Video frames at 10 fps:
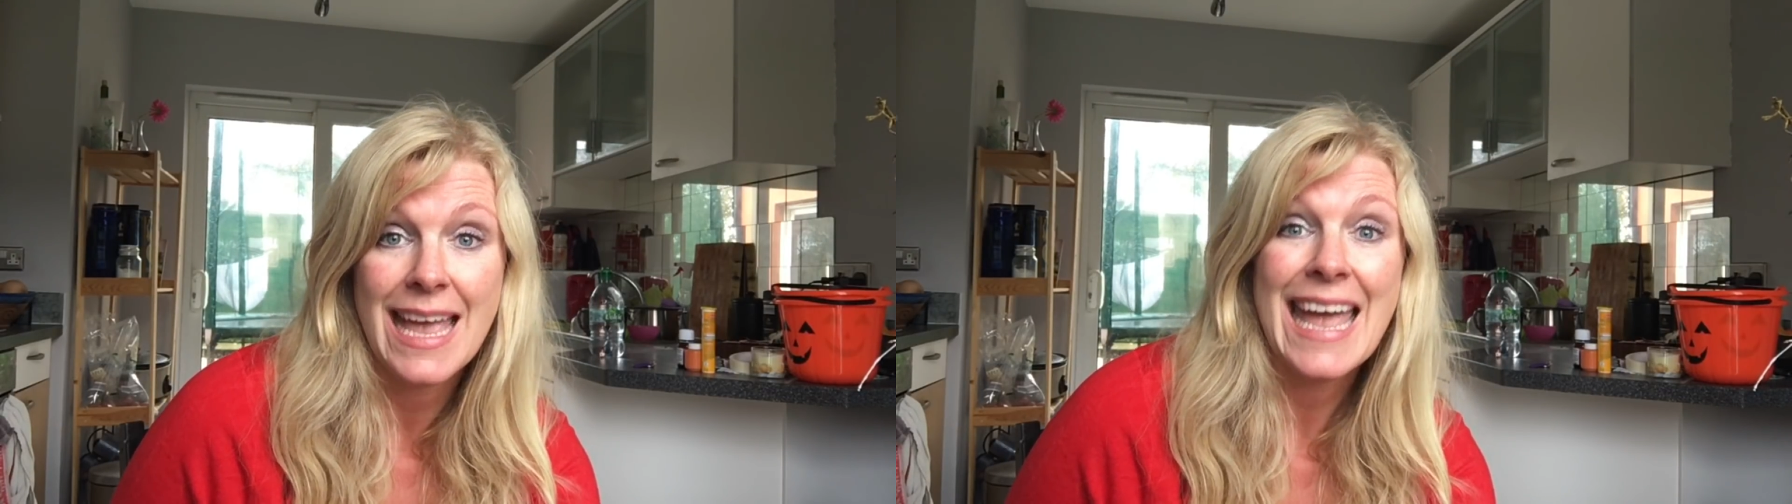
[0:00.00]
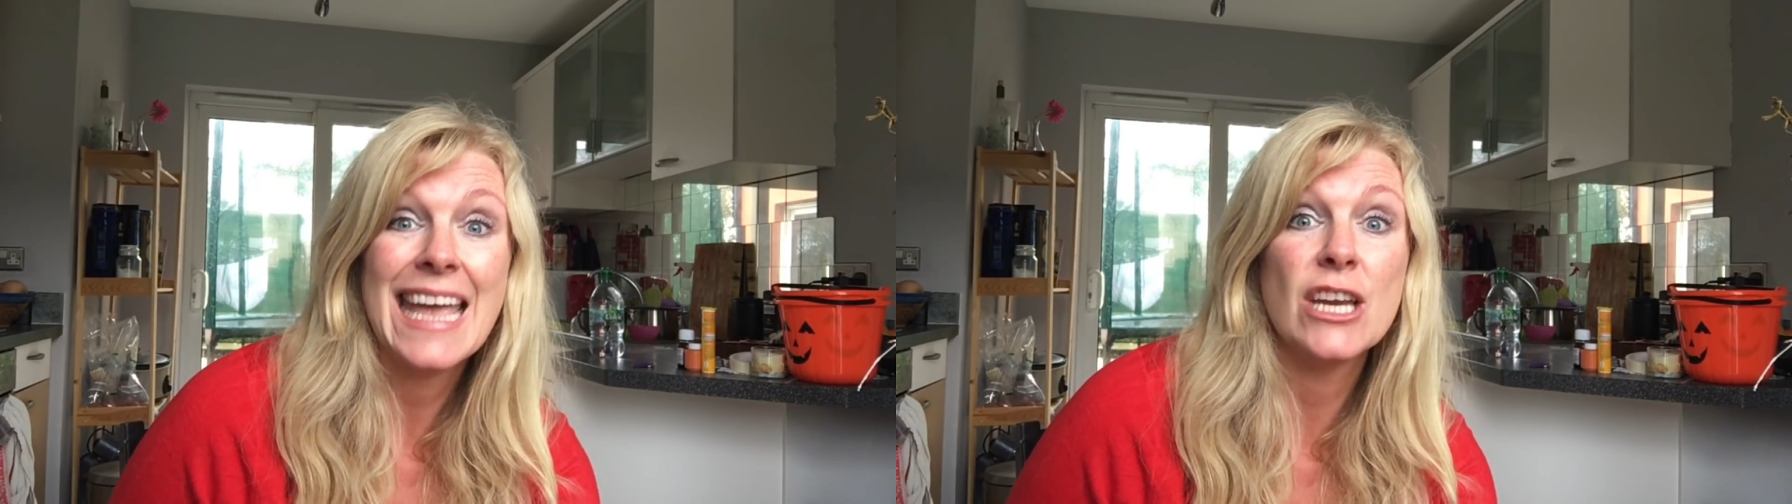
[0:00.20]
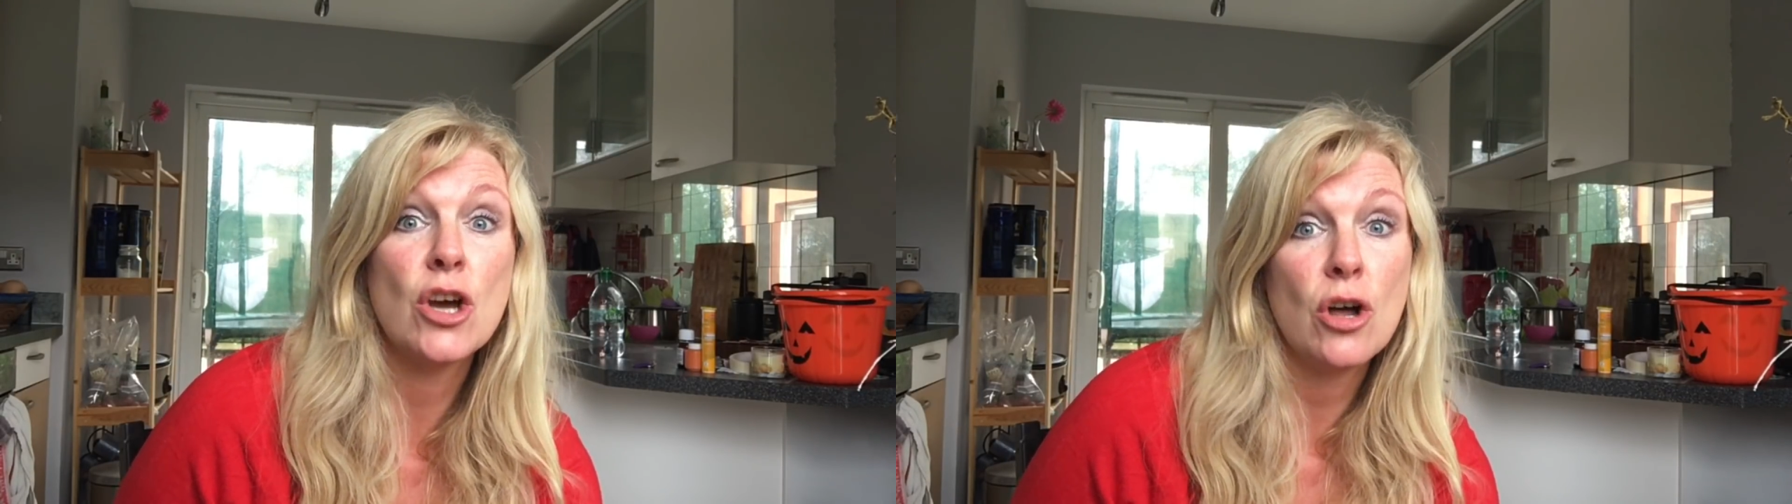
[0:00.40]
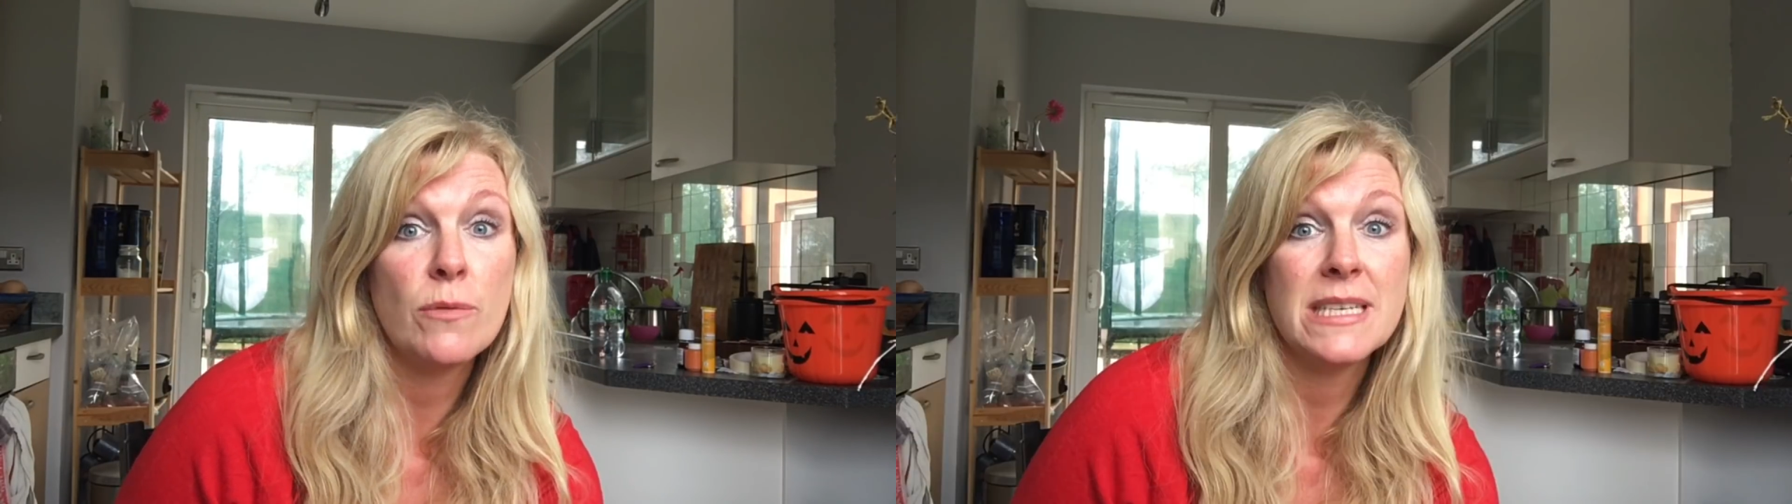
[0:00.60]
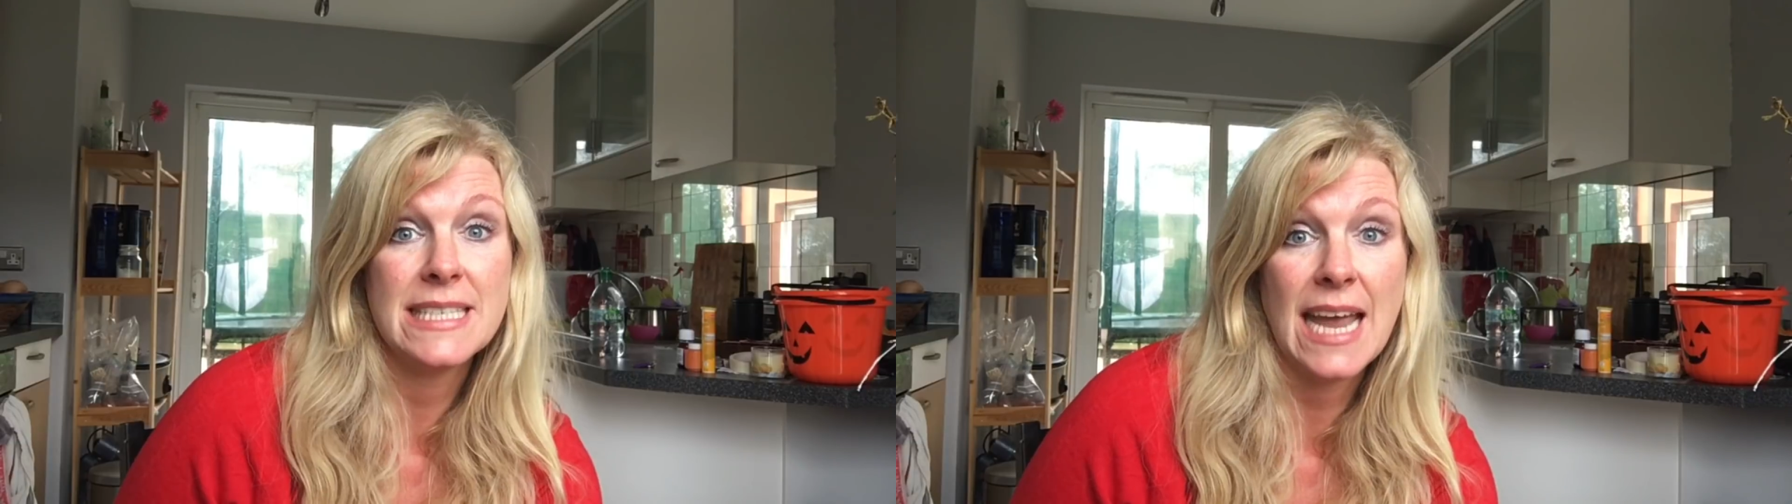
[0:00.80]
in
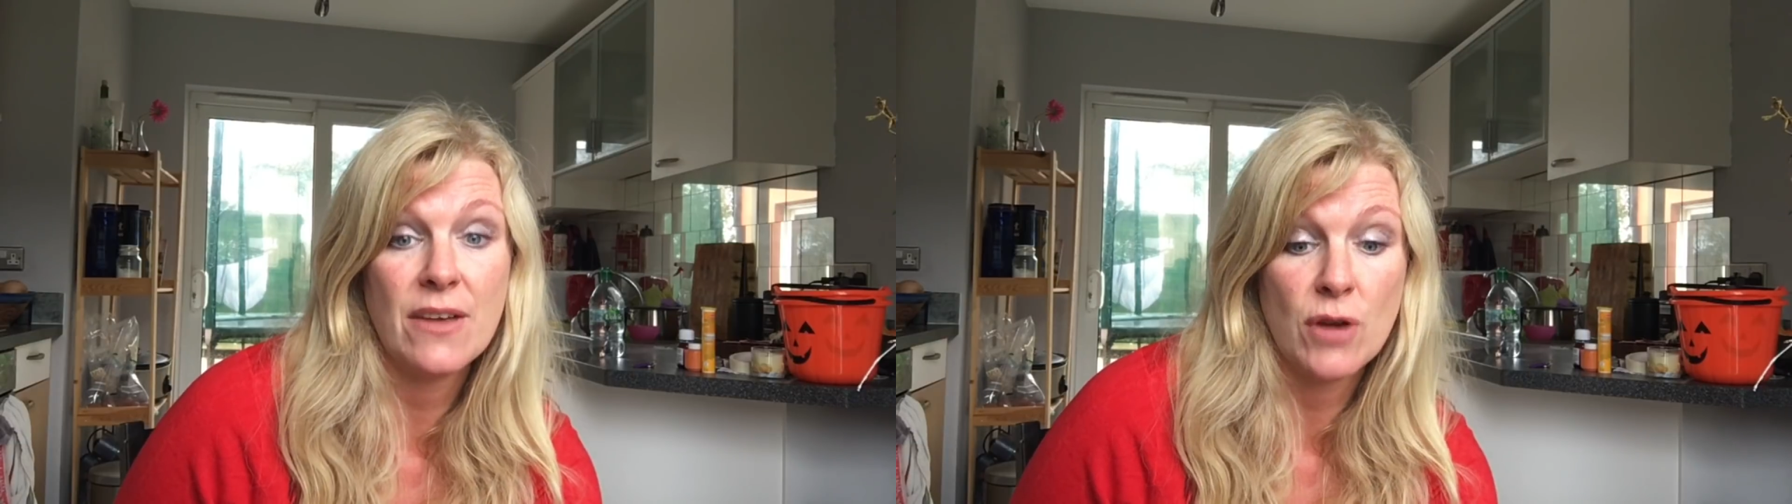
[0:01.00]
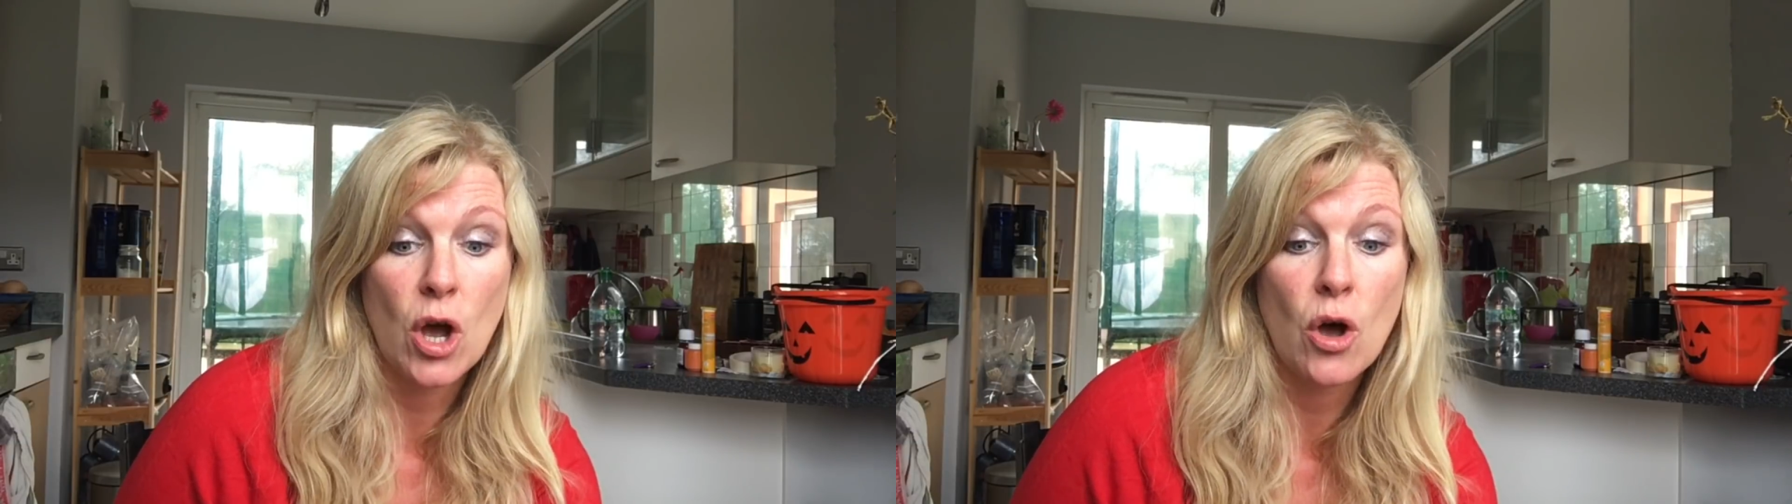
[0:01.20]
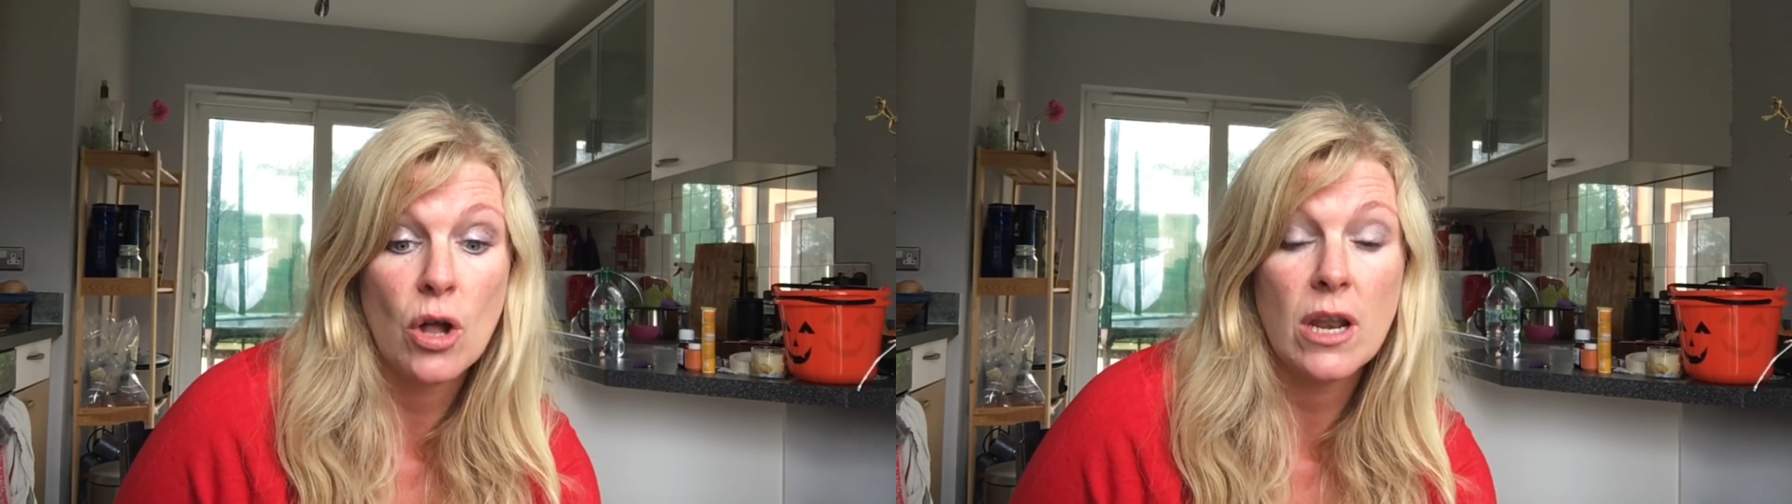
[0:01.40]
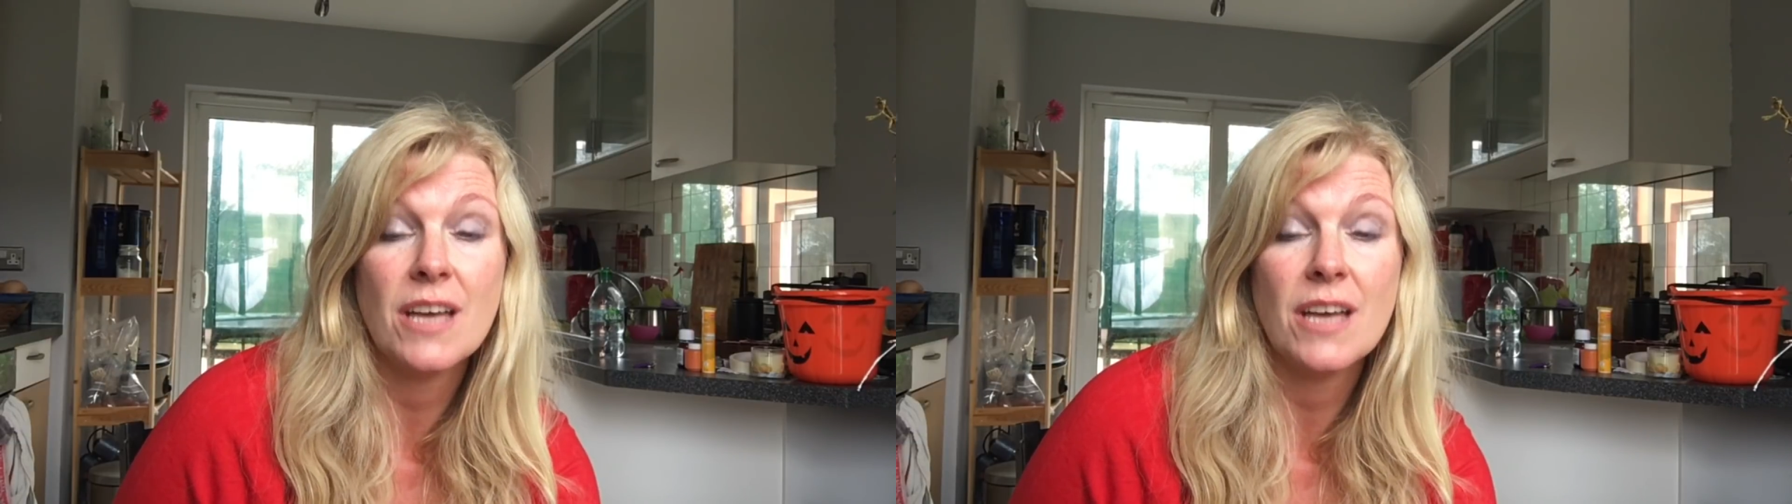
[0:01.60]
Galway Town Hall